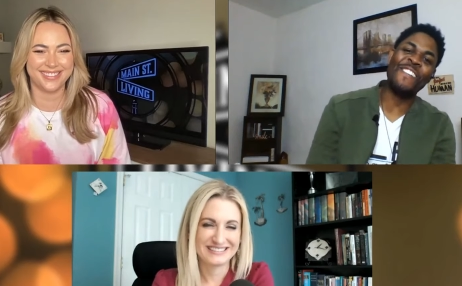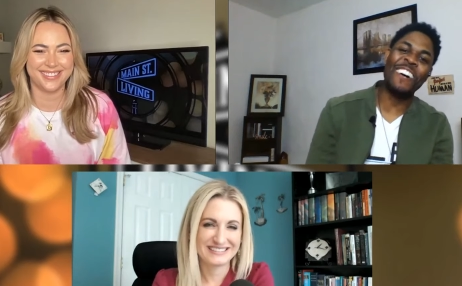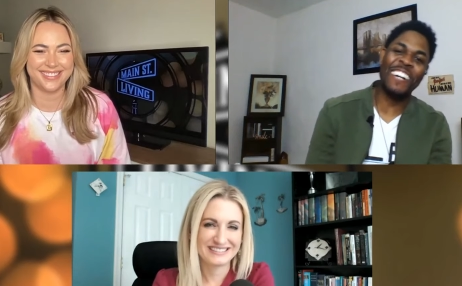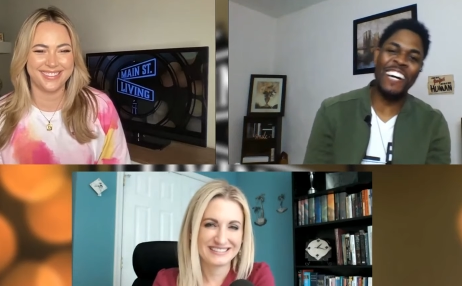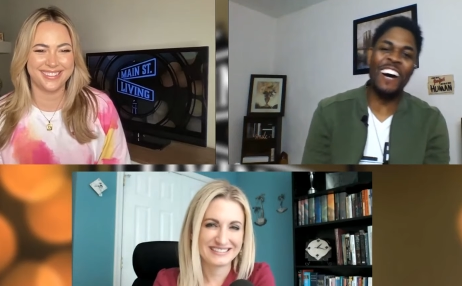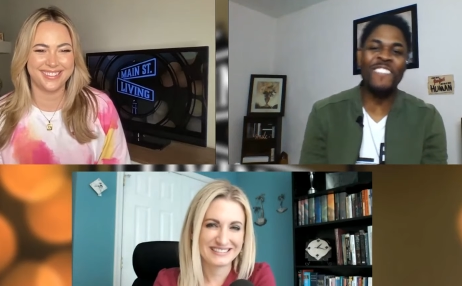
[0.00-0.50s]

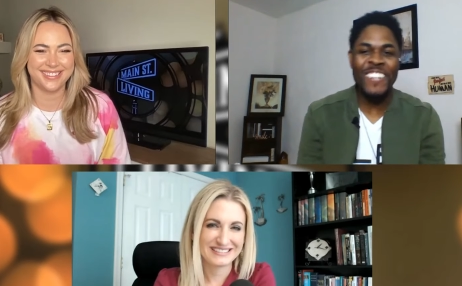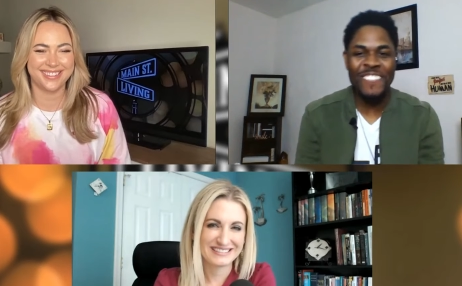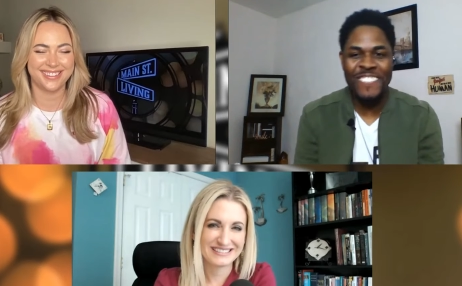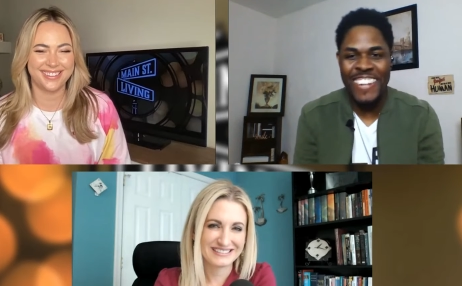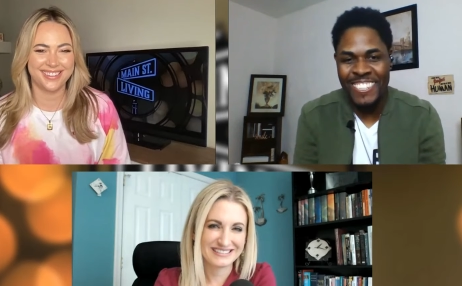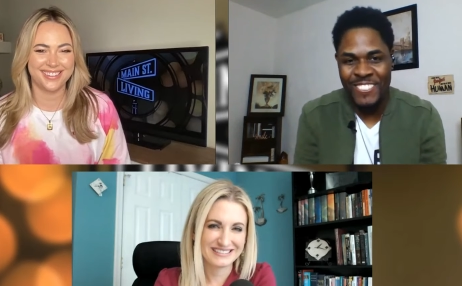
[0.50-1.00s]
Speaker 1: well, coming up
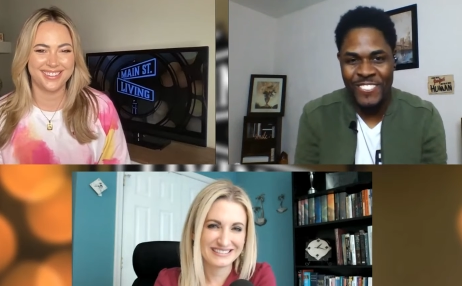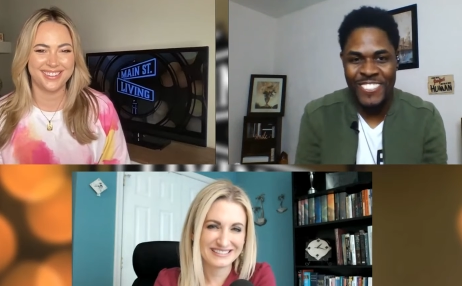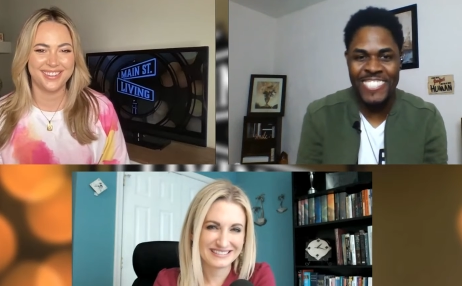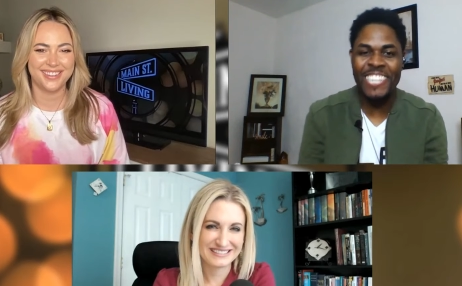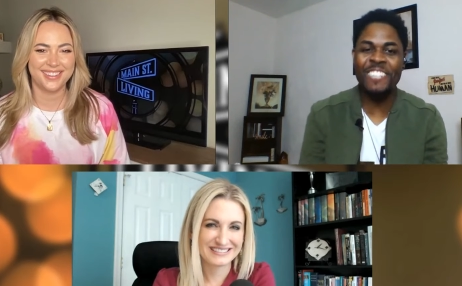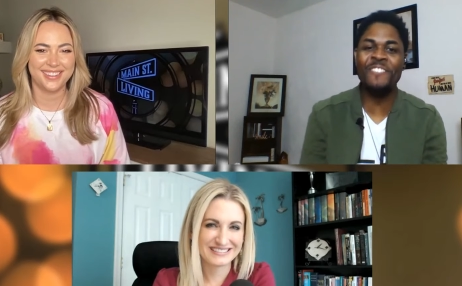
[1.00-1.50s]
next, we're
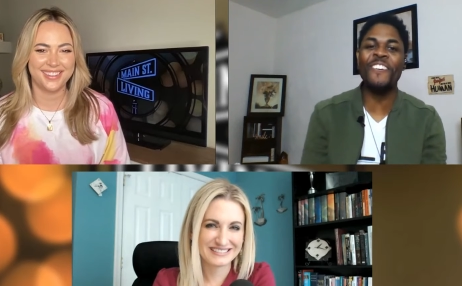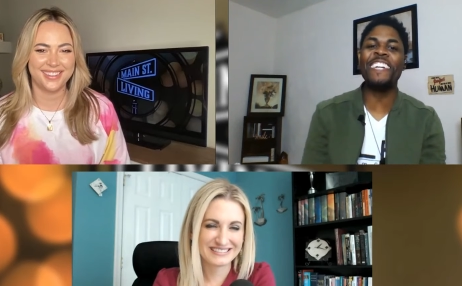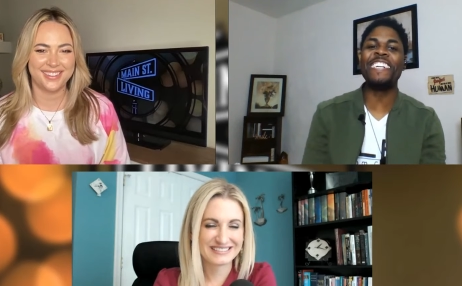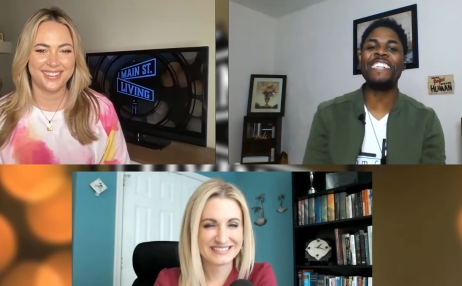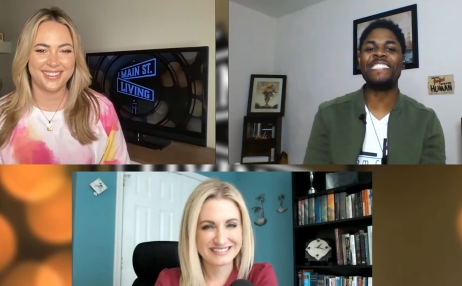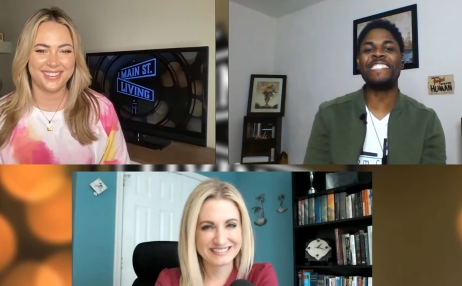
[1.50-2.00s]

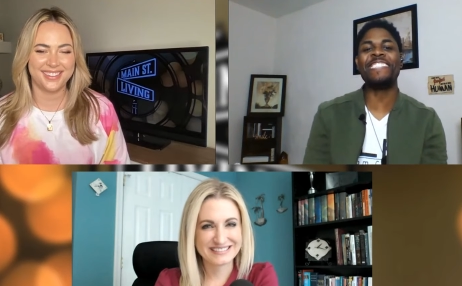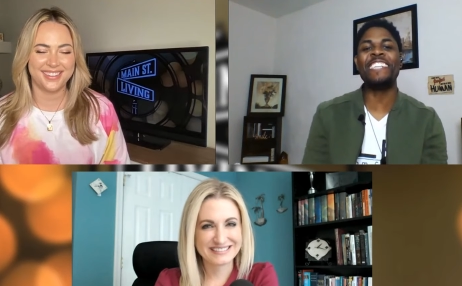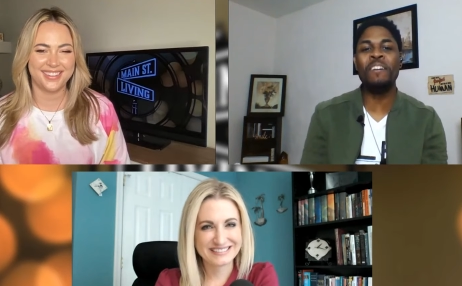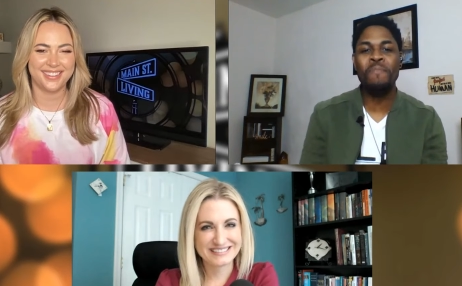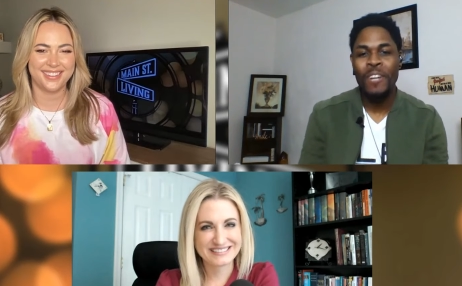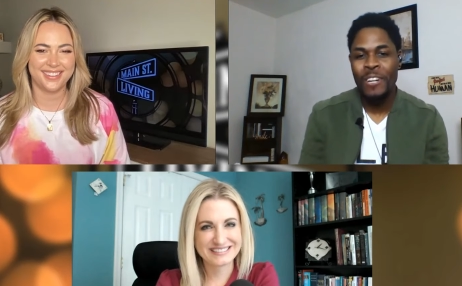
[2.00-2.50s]
celebrating a
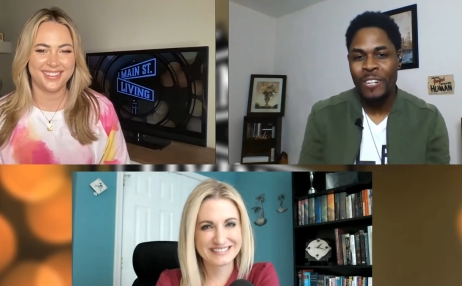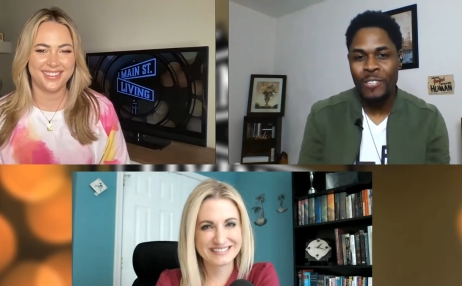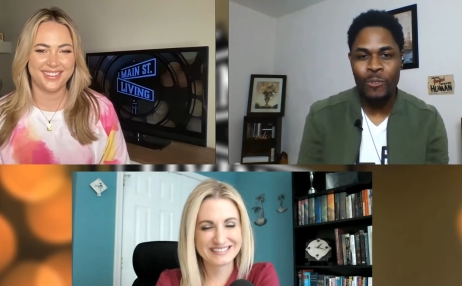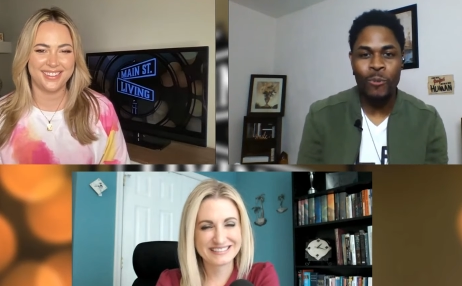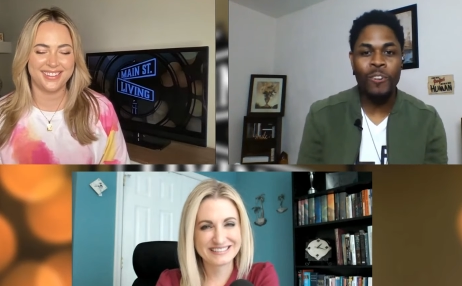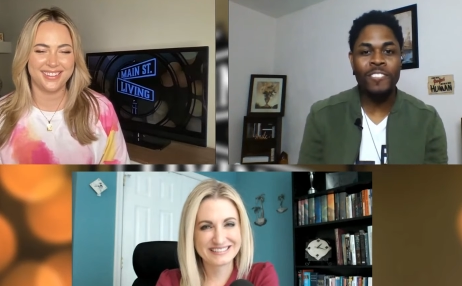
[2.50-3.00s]
step
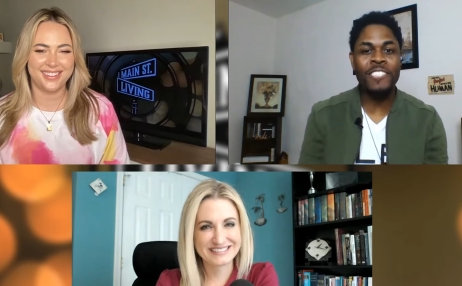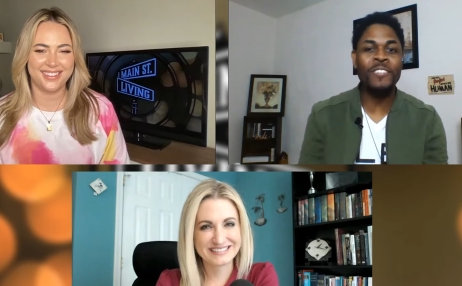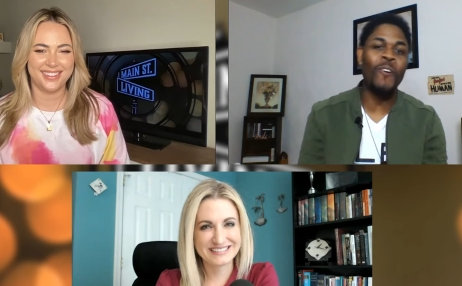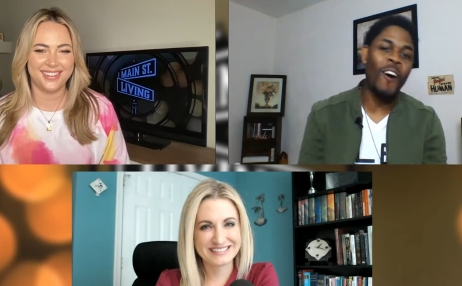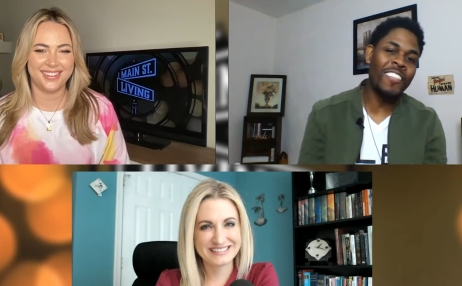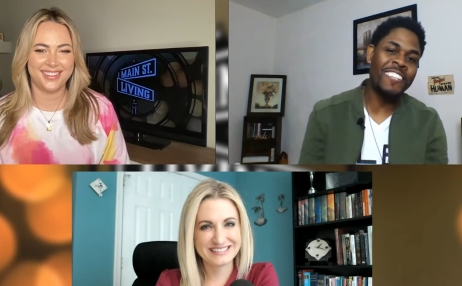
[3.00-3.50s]
towards
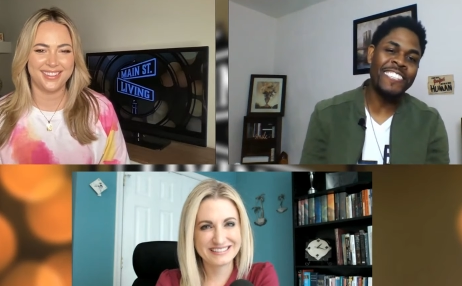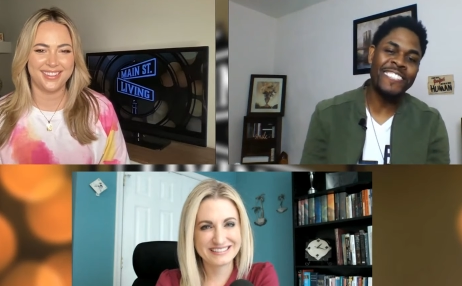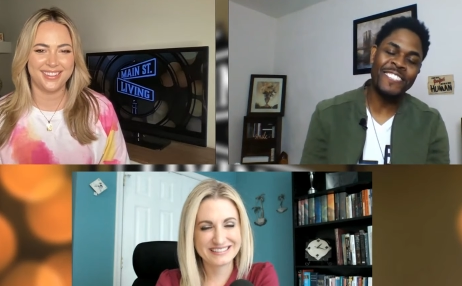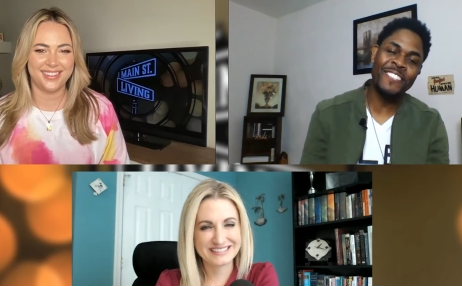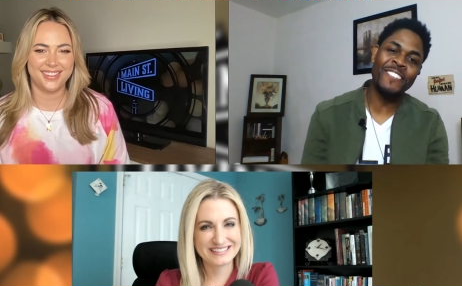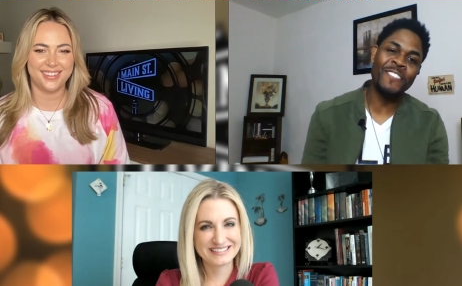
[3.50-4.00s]
equality.
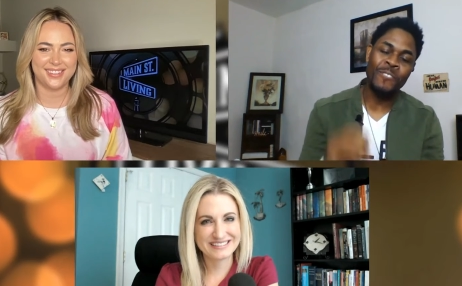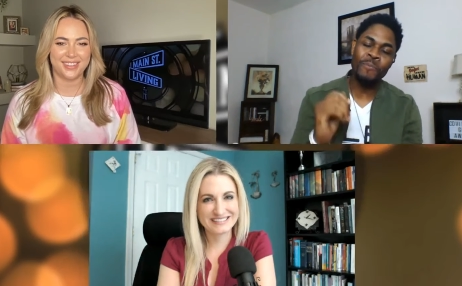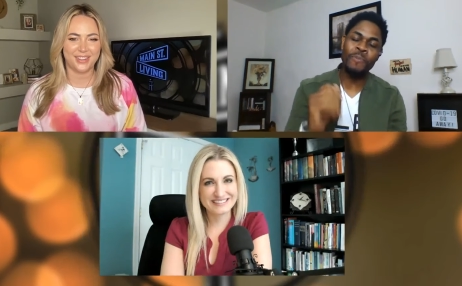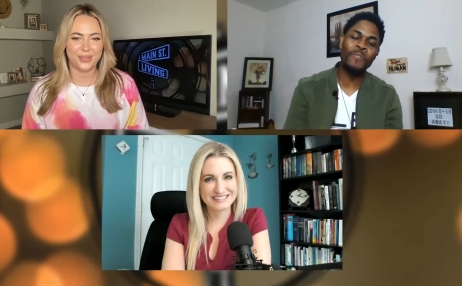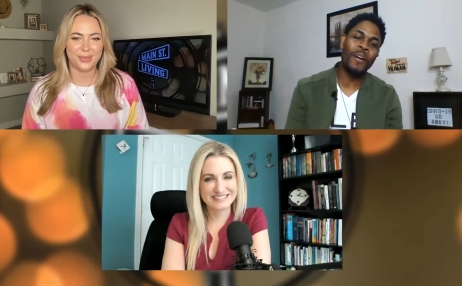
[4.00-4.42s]
So we'll be